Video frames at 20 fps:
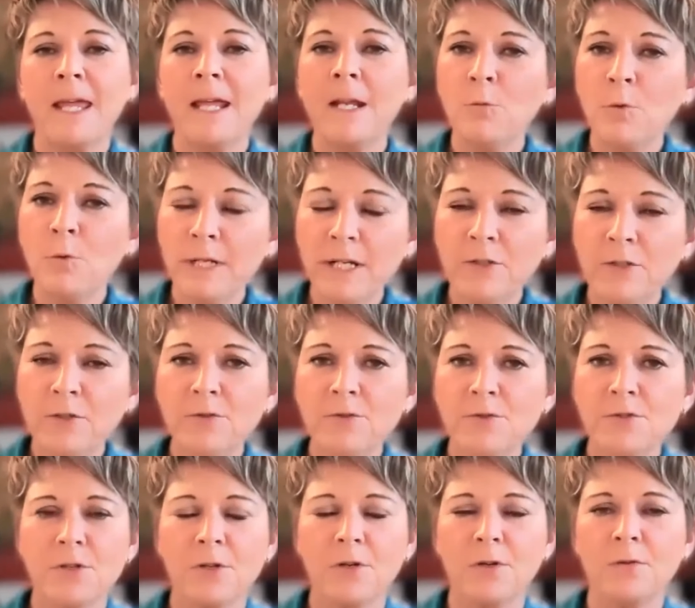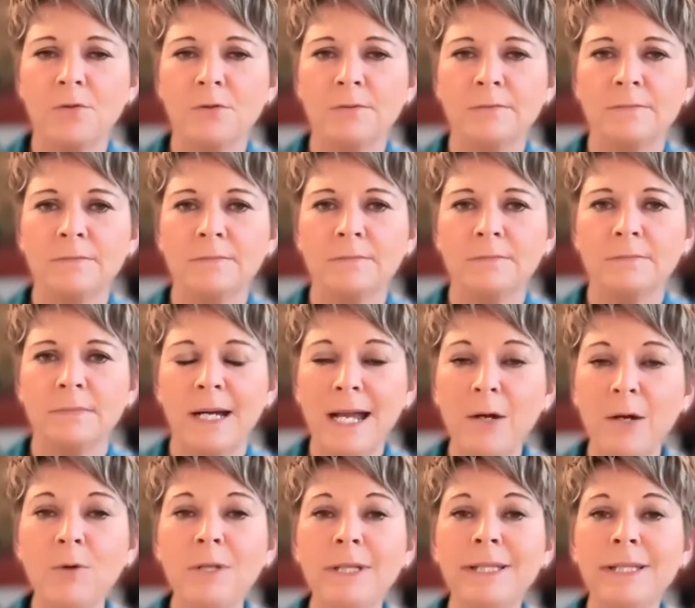And when I do so,
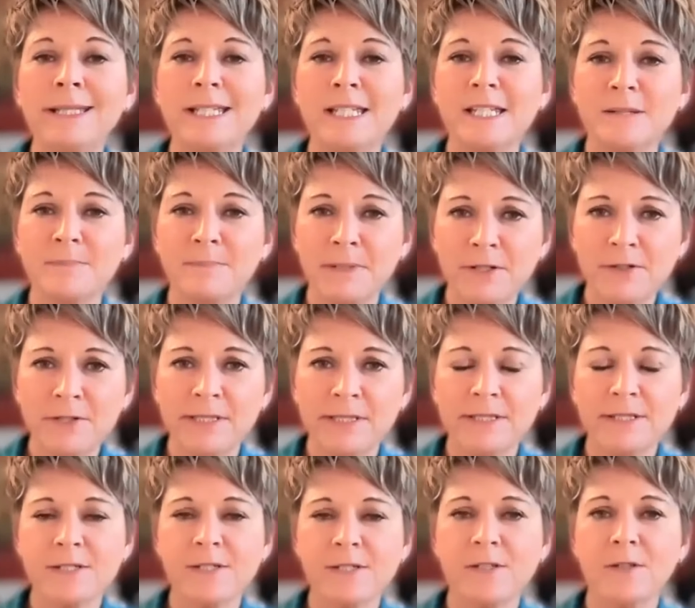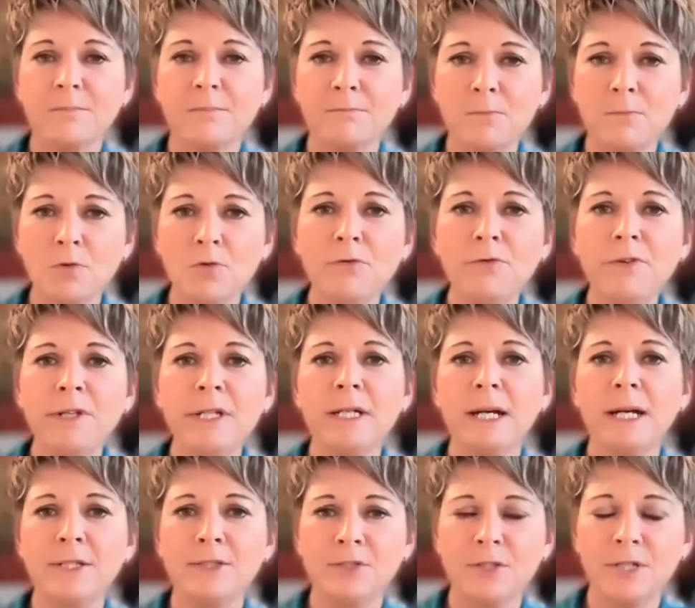I will experience the movie
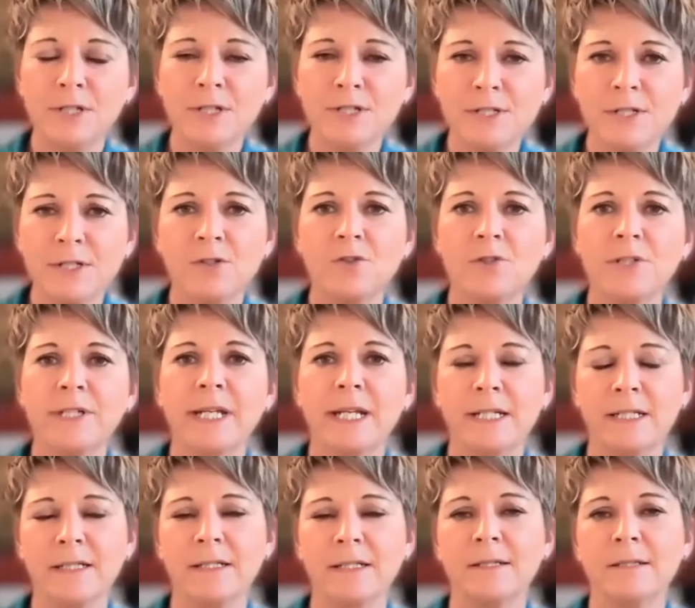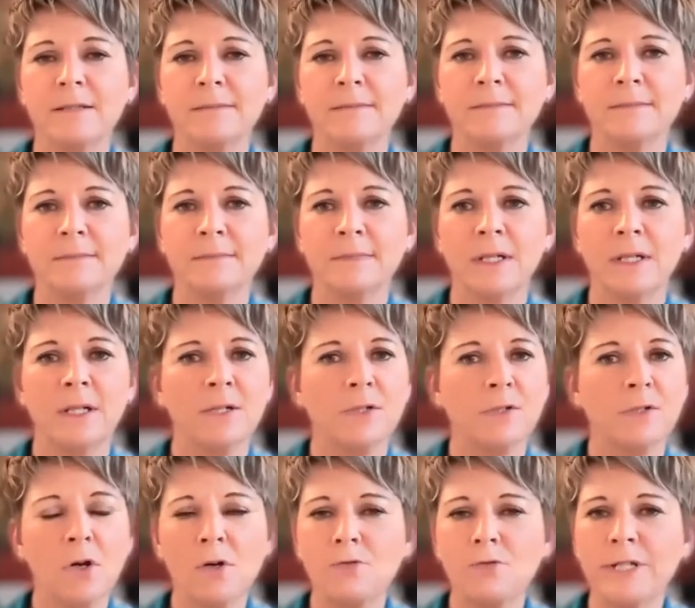I just created,
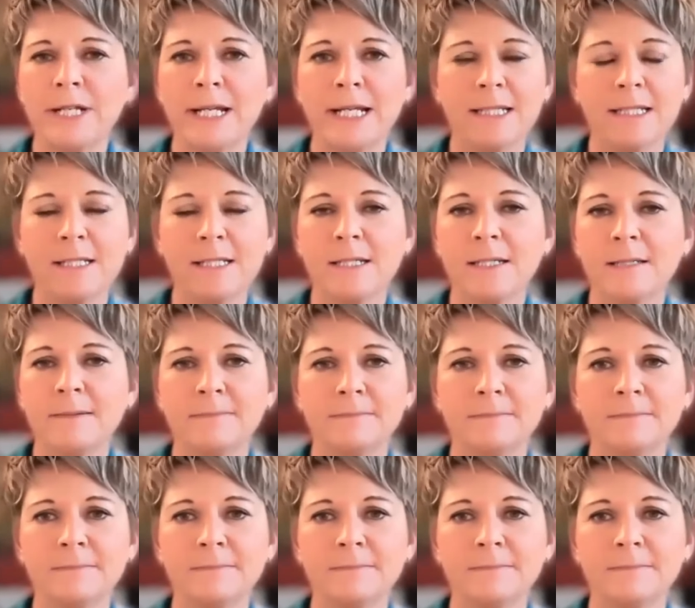not reality.